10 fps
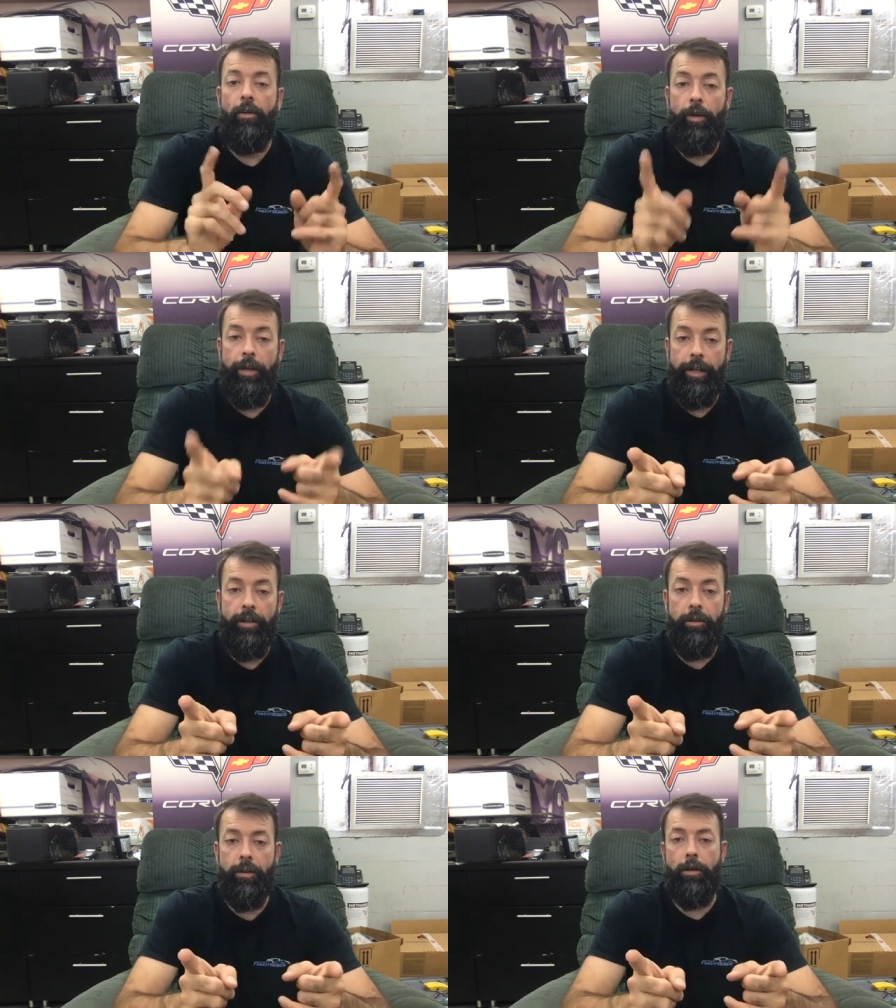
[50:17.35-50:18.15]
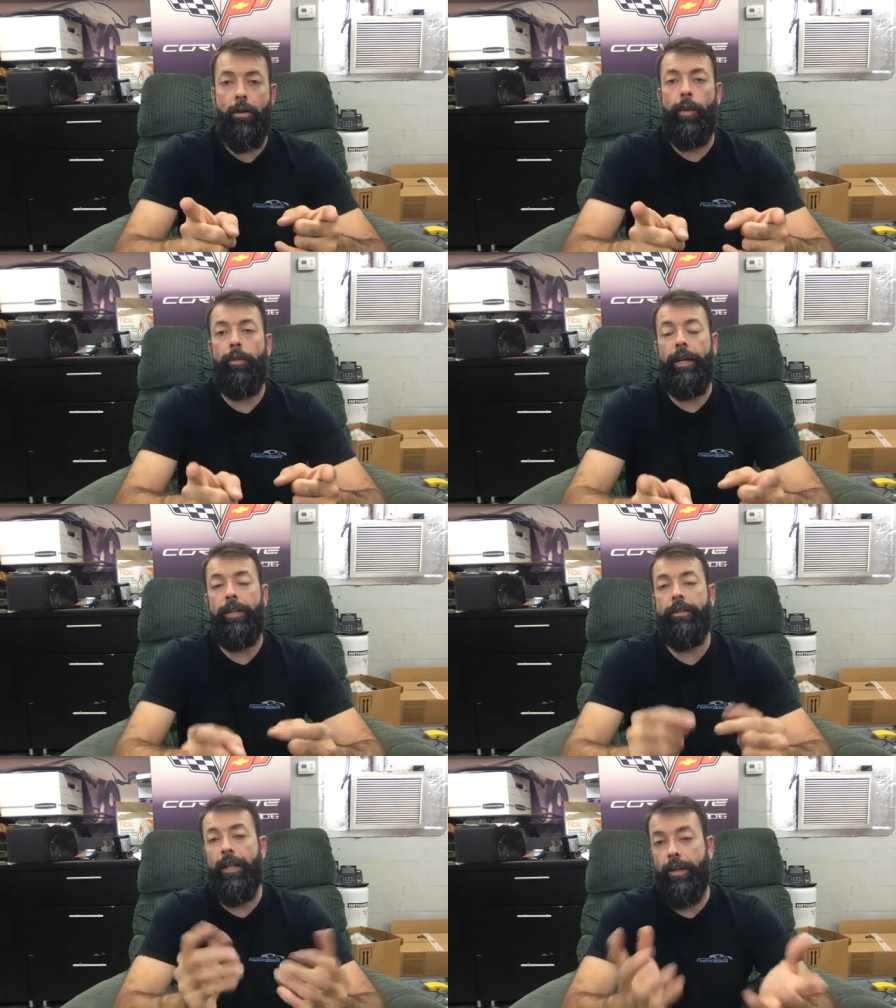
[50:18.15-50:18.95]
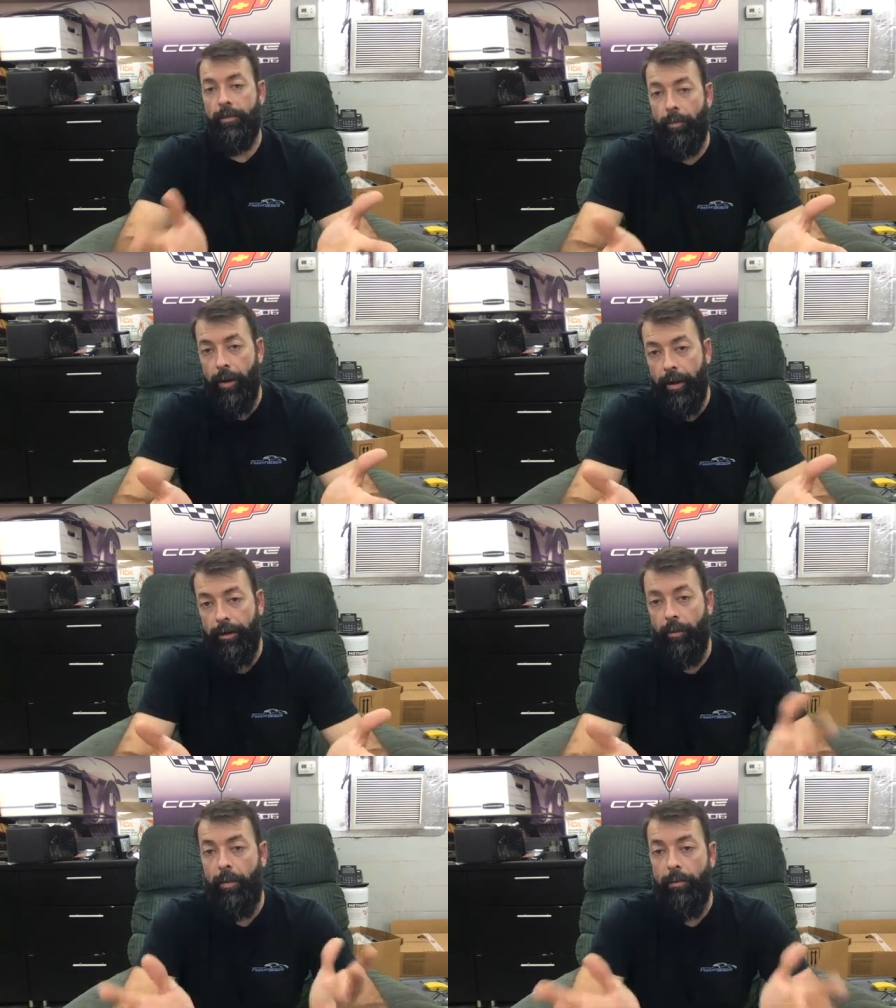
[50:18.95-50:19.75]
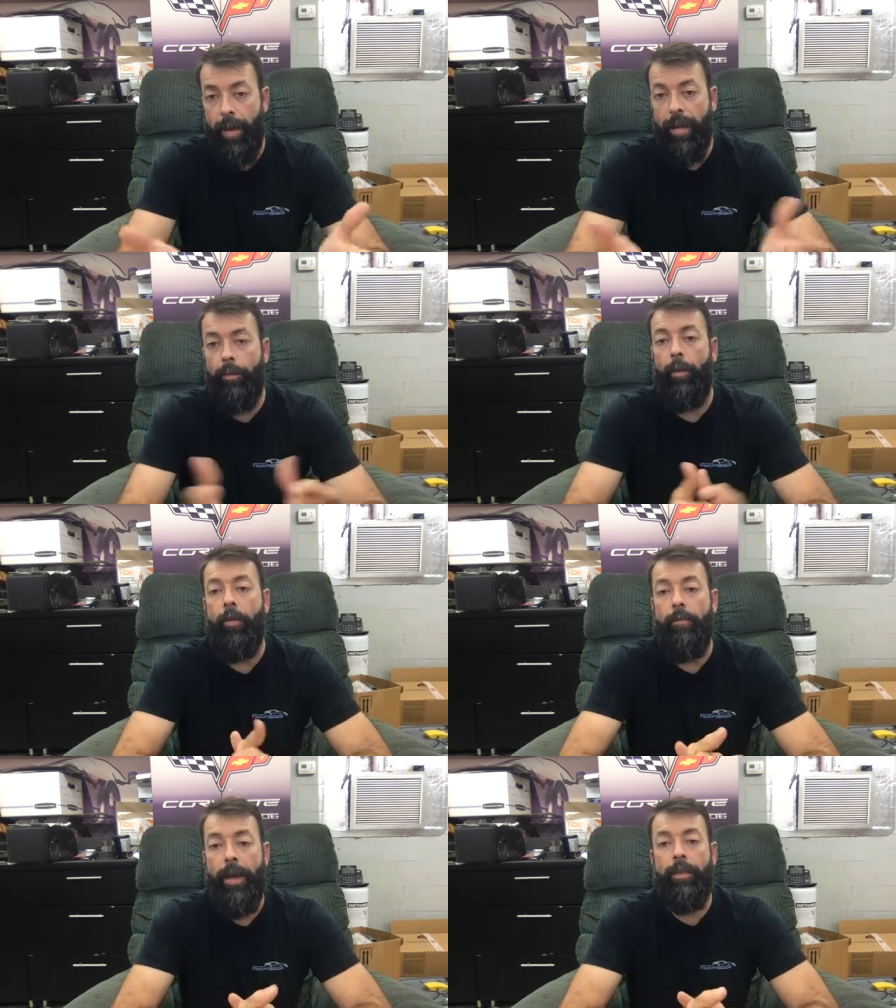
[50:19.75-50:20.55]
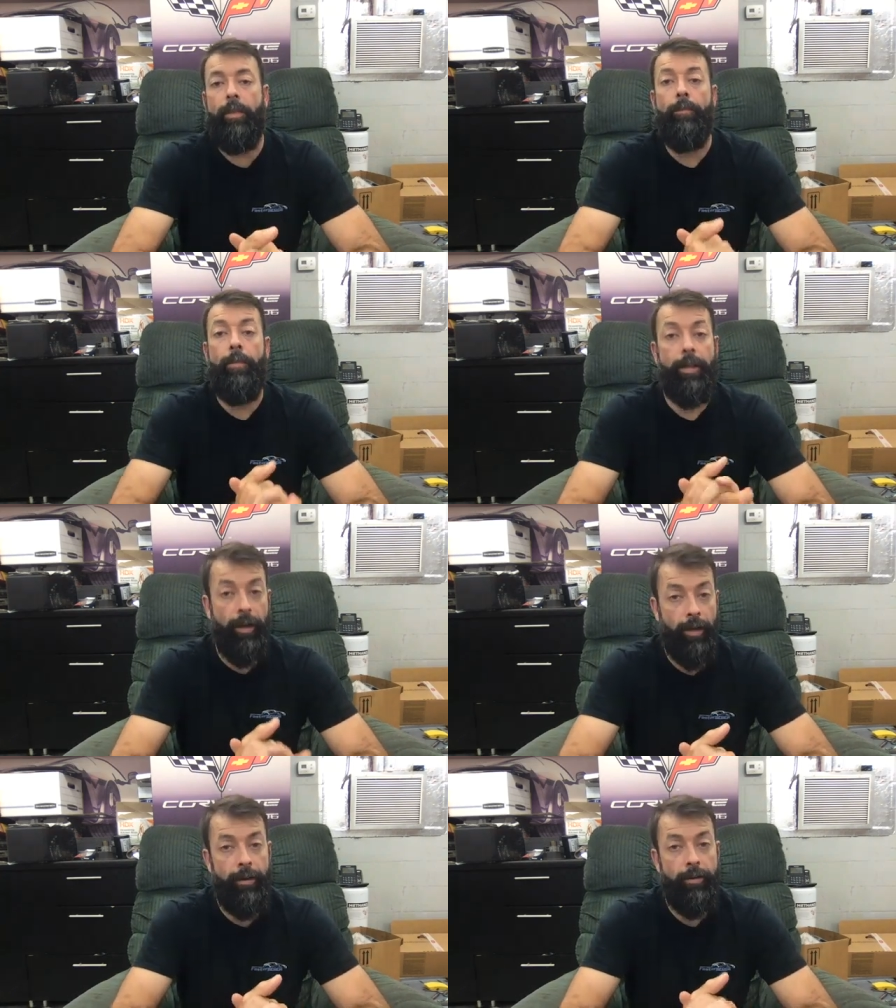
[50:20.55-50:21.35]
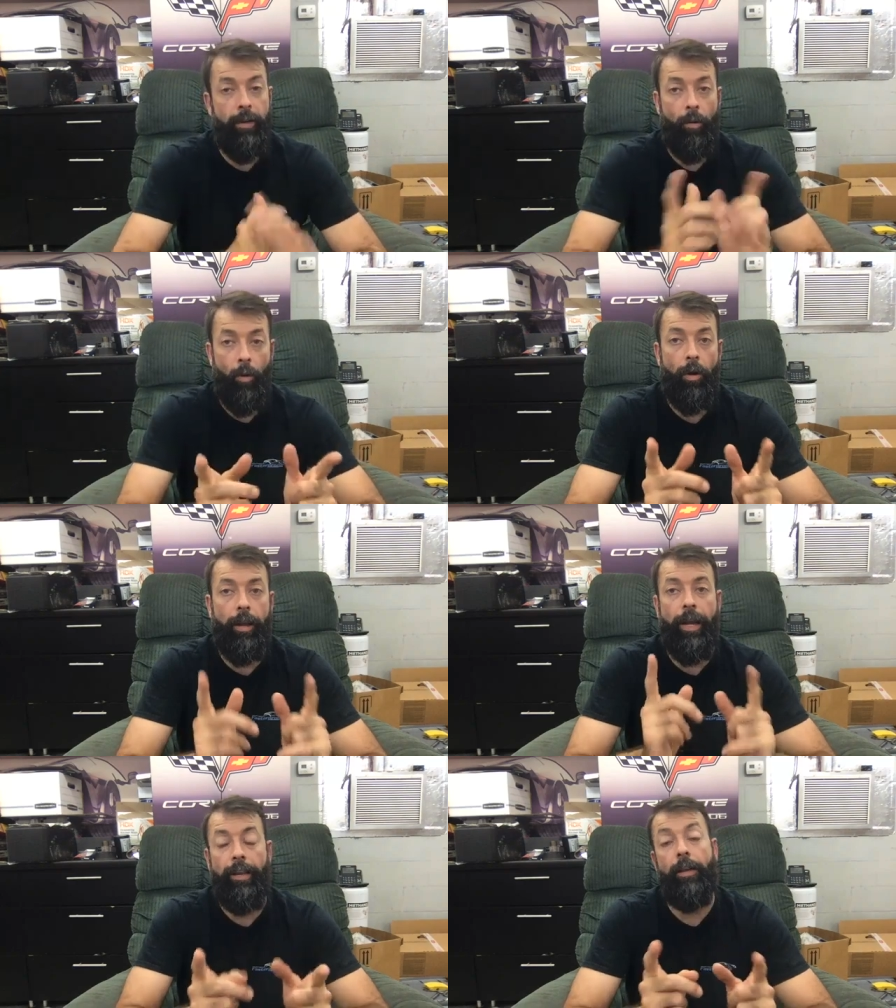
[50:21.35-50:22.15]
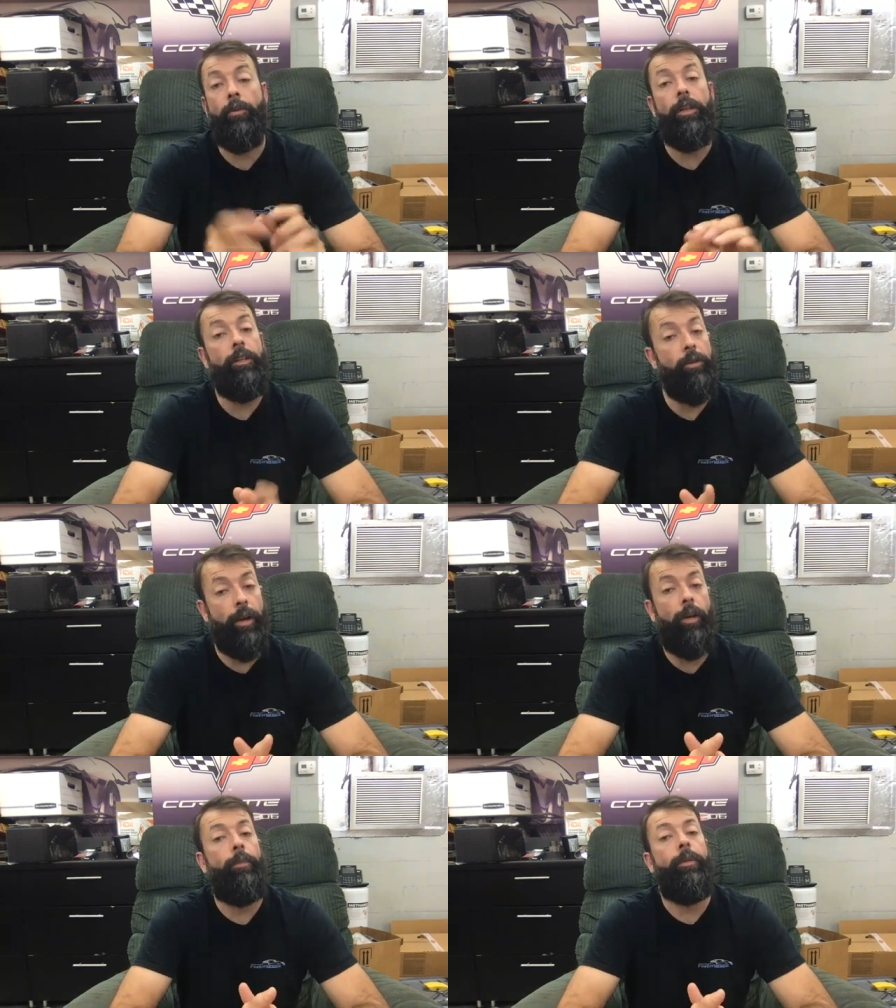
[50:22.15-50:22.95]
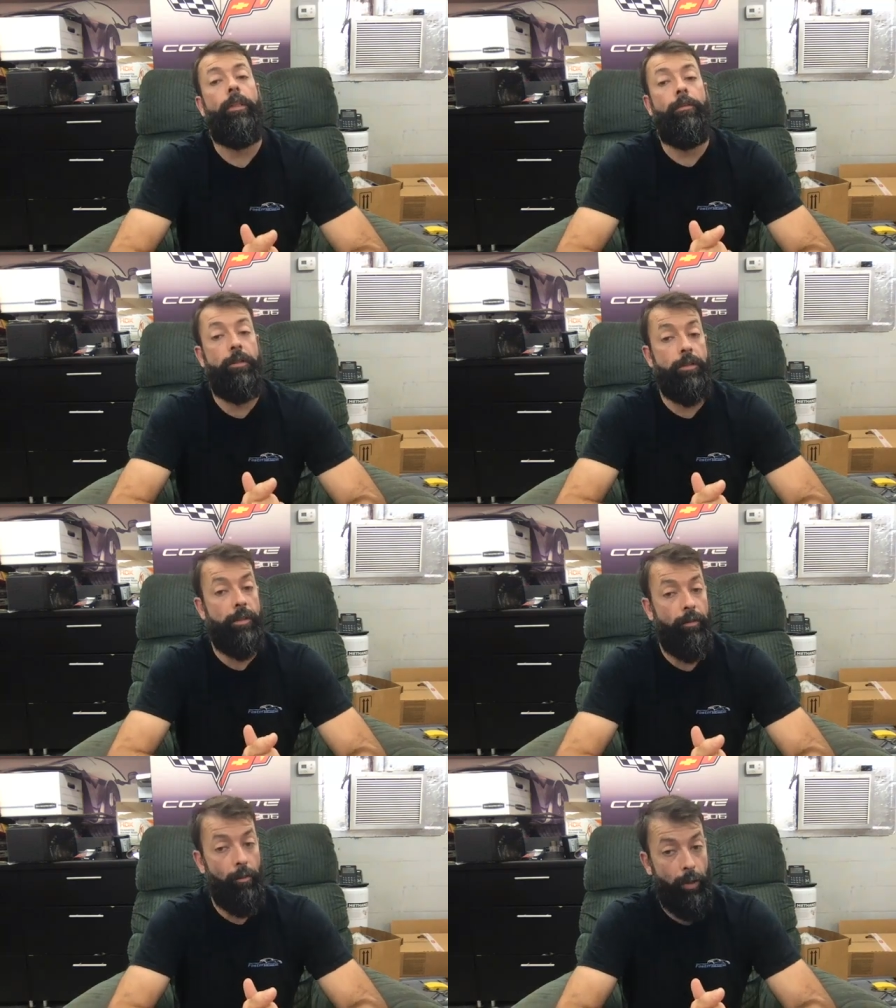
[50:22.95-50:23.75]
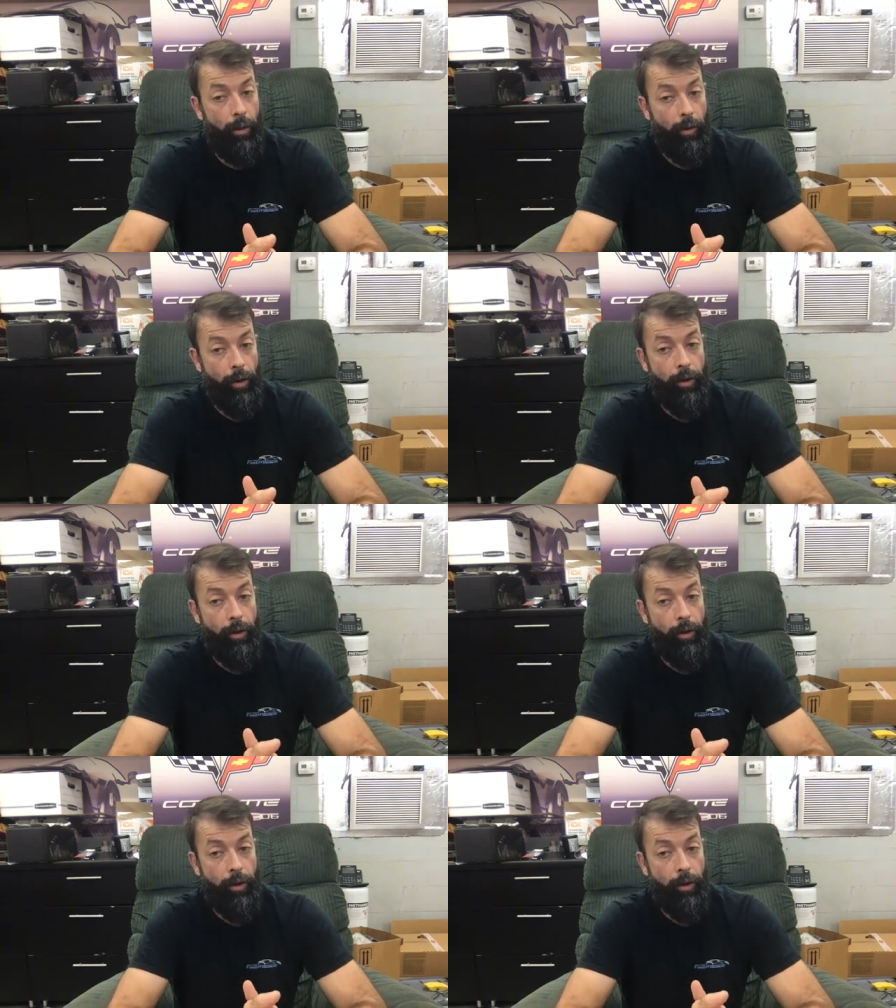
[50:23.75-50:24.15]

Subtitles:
We like to use the thermal plates. That is a product that we make, but we make them because they work and they really do help the efficiency of the blower.